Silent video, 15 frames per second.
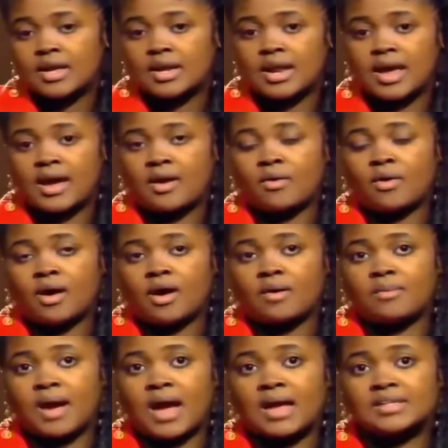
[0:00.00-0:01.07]
Now,
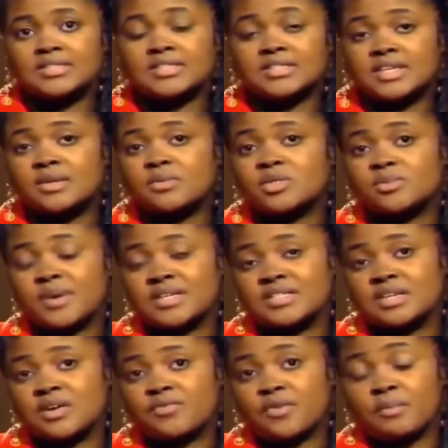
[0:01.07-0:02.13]
um, I distinguish
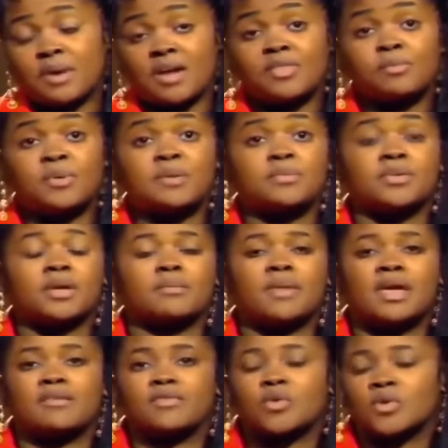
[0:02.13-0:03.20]
myself from other people that
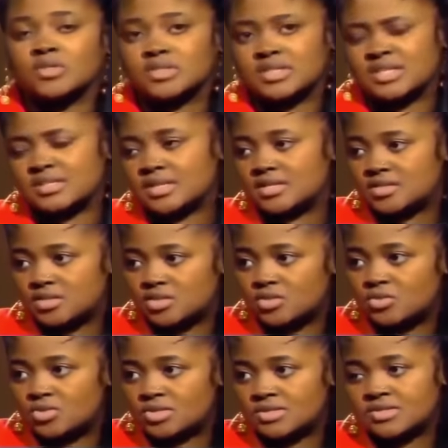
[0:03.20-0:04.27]
may have gone to these
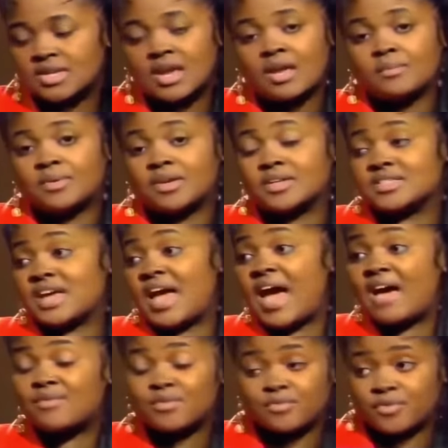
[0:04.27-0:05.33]
institutions because I
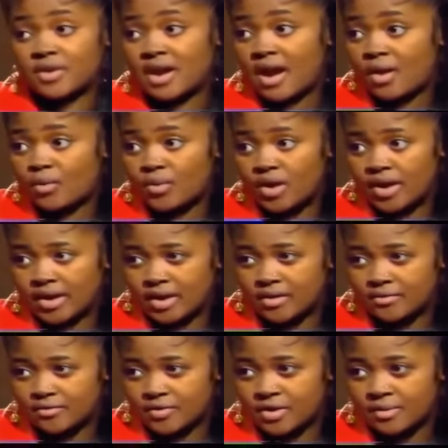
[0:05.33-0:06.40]
haven't forgotten where I
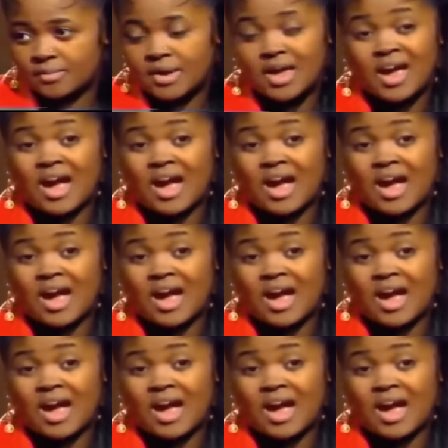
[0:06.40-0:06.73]
come from.